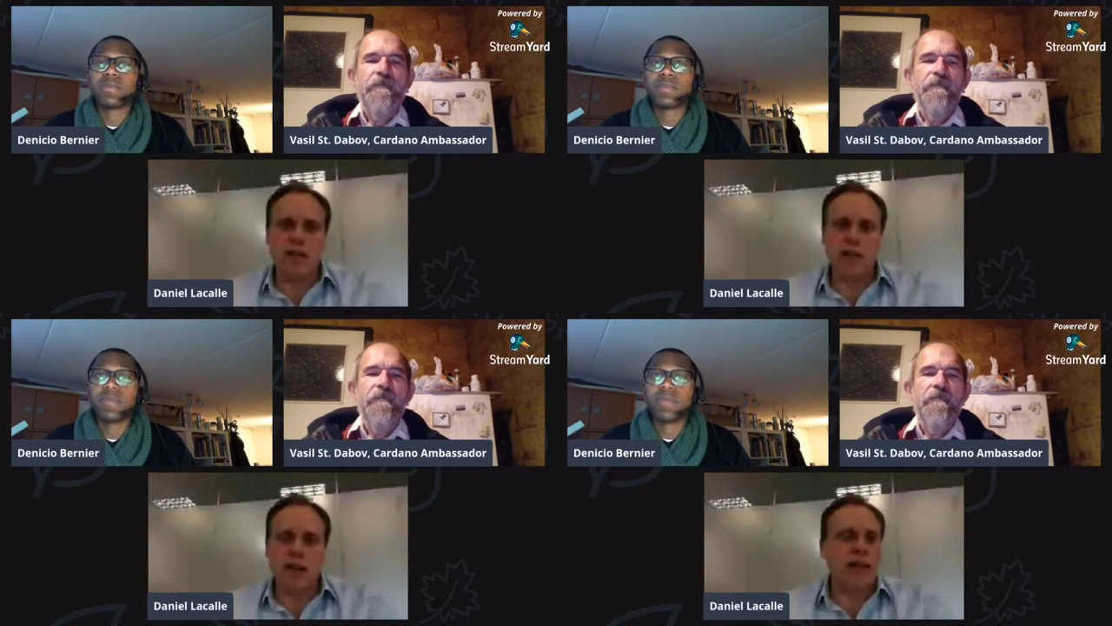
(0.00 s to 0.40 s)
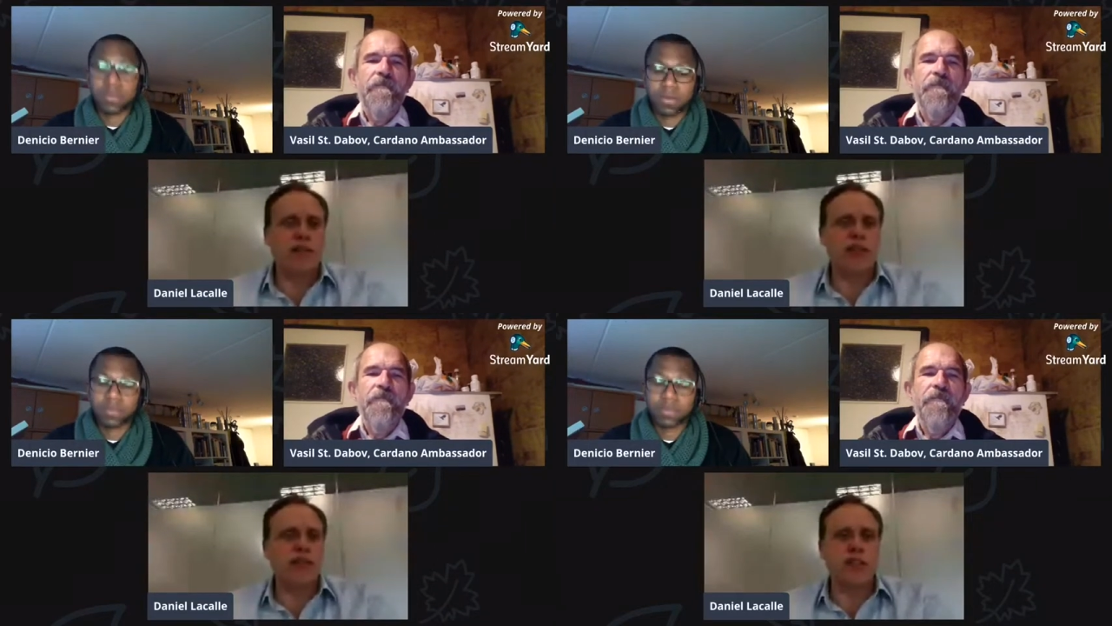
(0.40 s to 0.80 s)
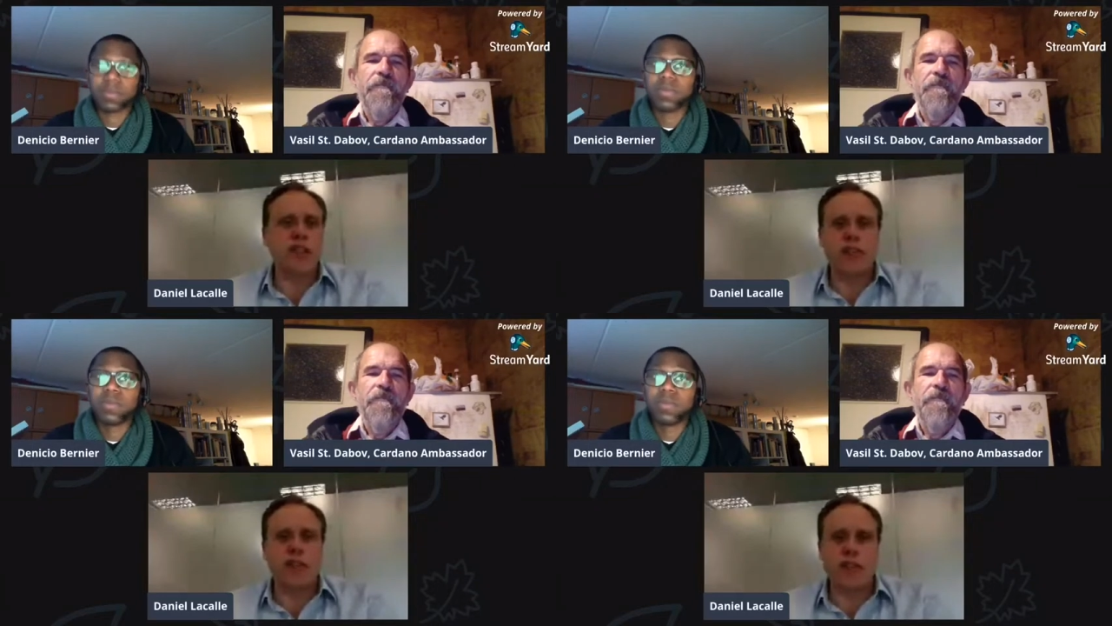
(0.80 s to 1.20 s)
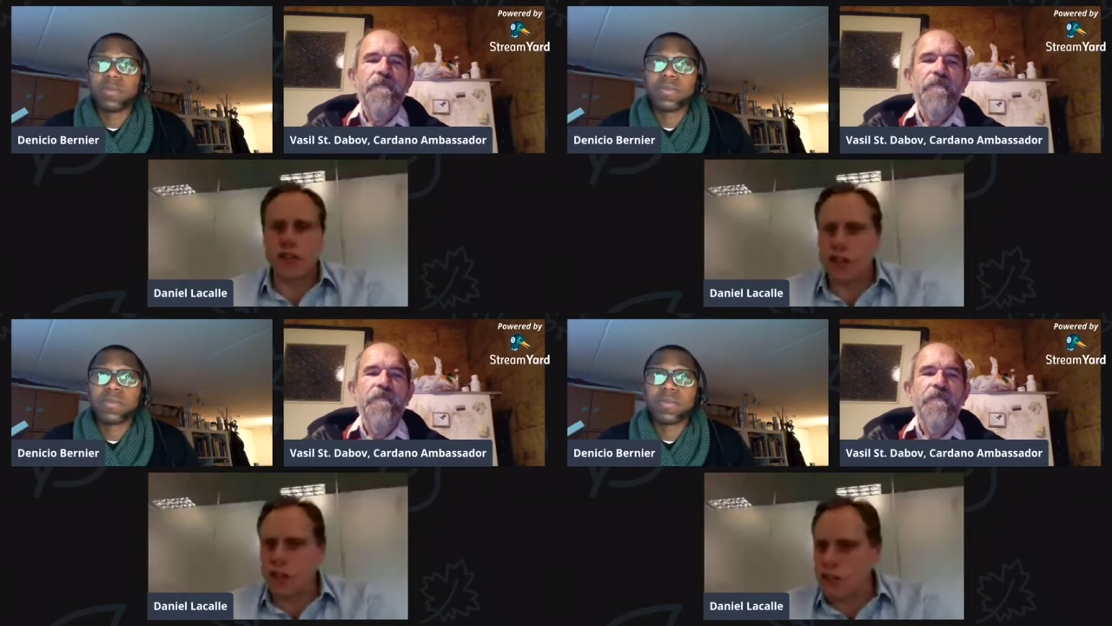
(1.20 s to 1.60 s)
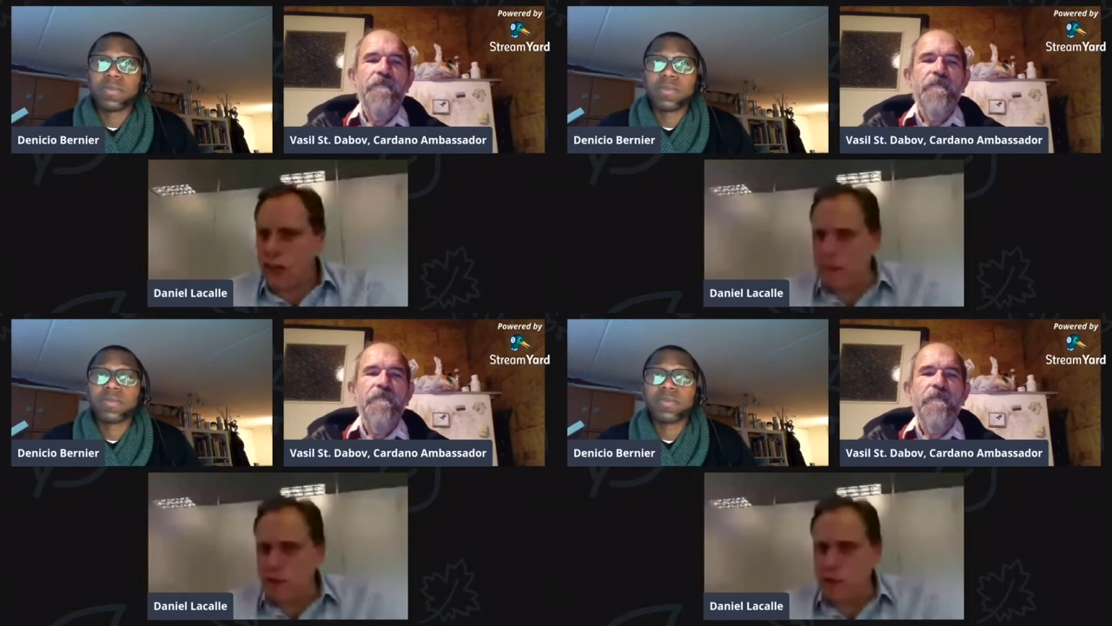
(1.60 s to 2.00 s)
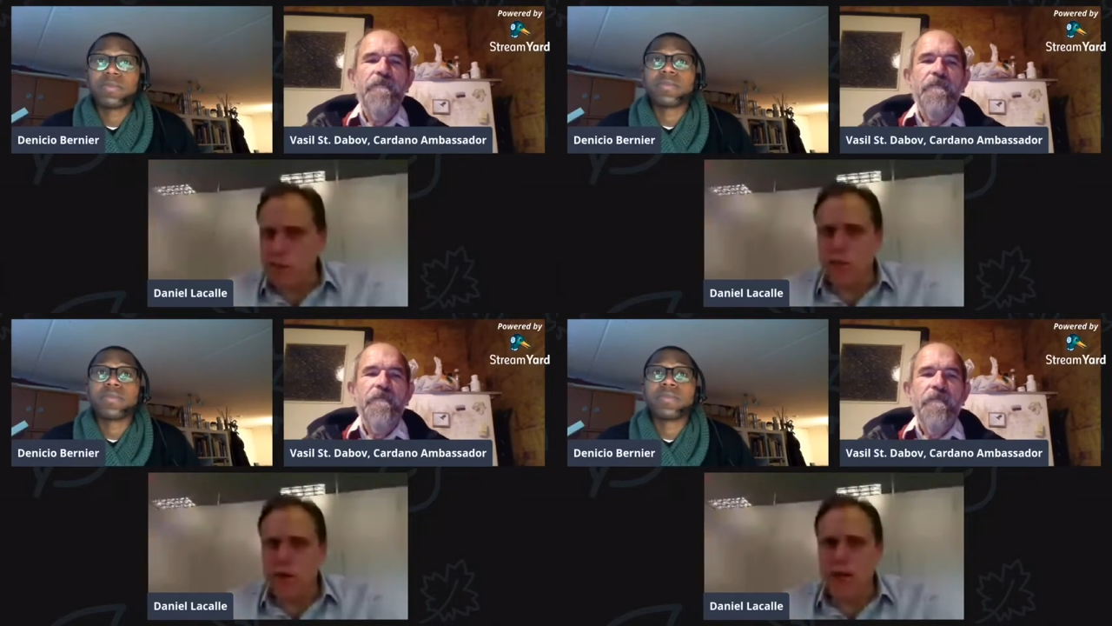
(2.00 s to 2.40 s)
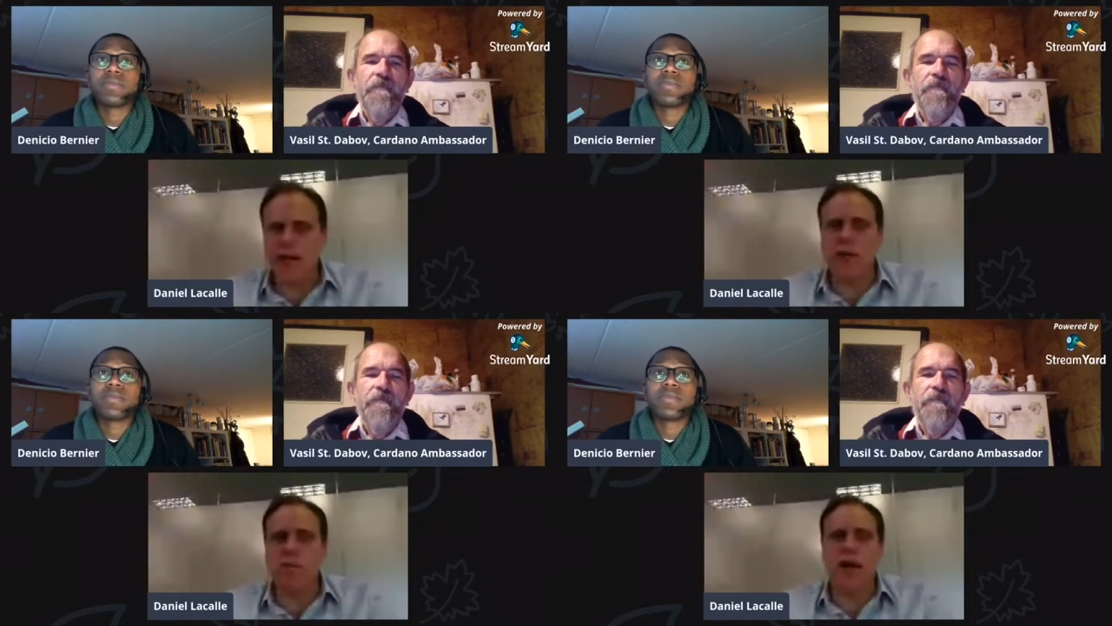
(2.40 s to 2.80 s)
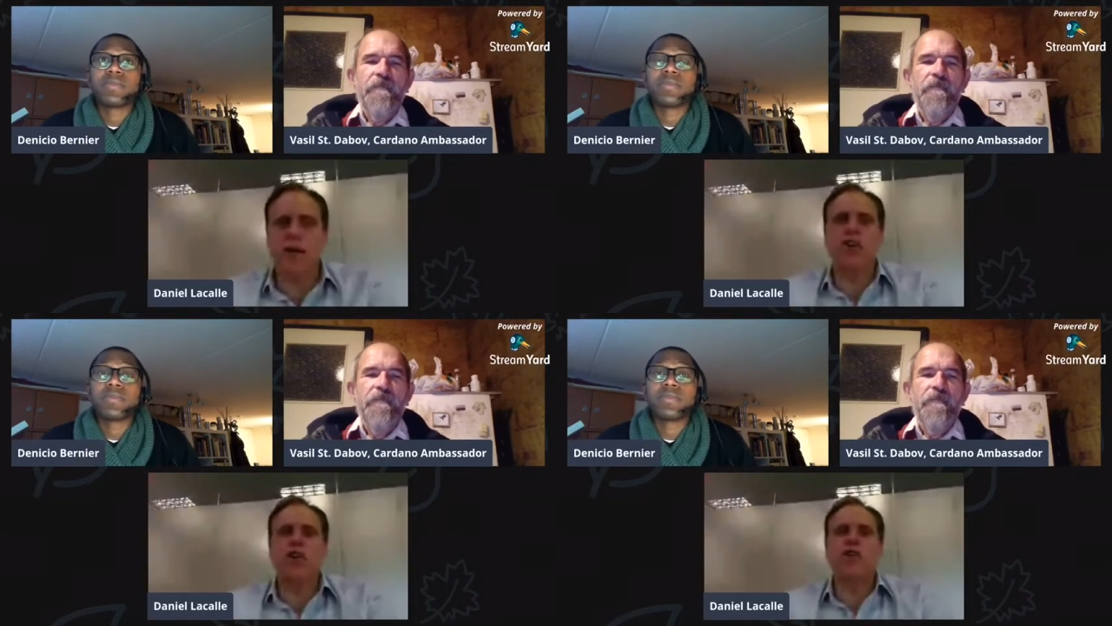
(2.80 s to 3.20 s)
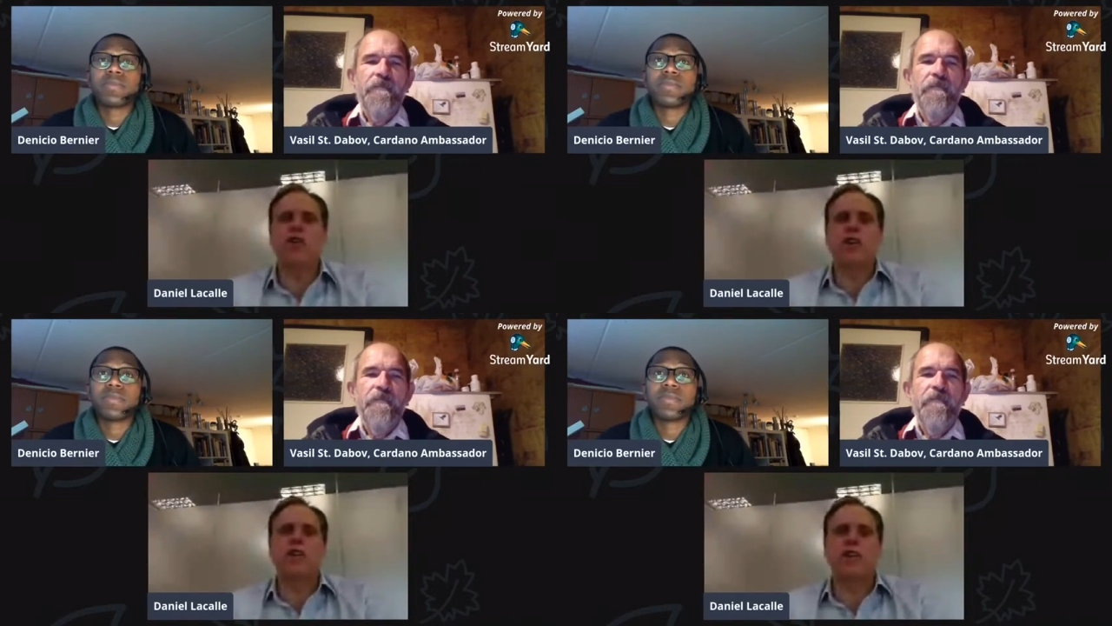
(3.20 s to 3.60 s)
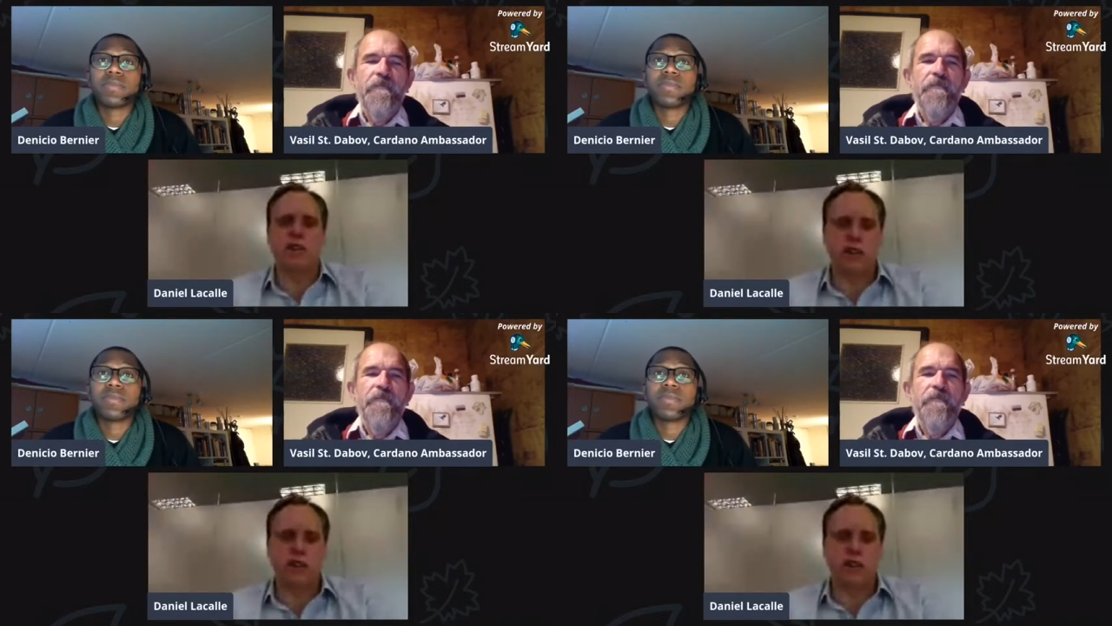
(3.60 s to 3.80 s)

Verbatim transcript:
Speaker 1: electricity generation doesn't have to be provided by the utilities